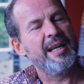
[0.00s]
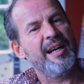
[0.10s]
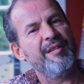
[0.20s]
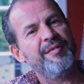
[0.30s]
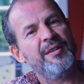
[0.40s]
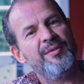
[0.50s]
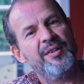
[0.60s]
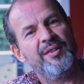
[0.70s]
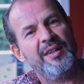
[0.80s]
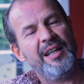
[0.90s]
I found that
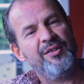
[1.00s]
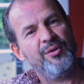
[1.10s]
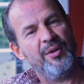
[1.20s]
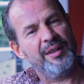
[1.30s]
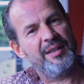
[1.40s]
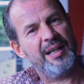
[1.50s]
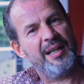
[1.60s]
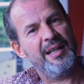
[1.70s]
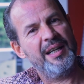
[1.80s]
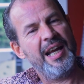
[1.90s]
the classical
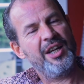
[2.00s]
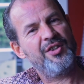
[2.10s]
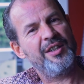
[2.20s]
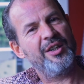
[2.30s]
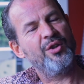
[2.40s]
guitar actually did